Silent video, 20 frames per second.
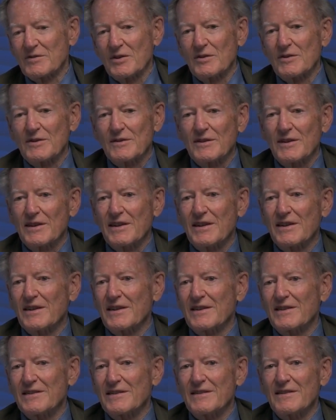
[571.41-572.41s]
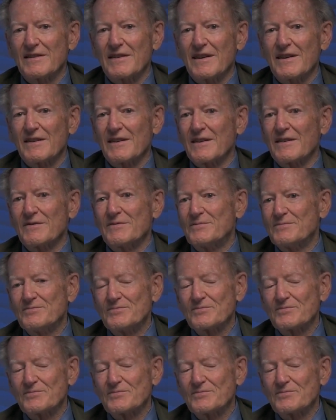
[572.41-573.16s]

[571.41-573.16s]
early in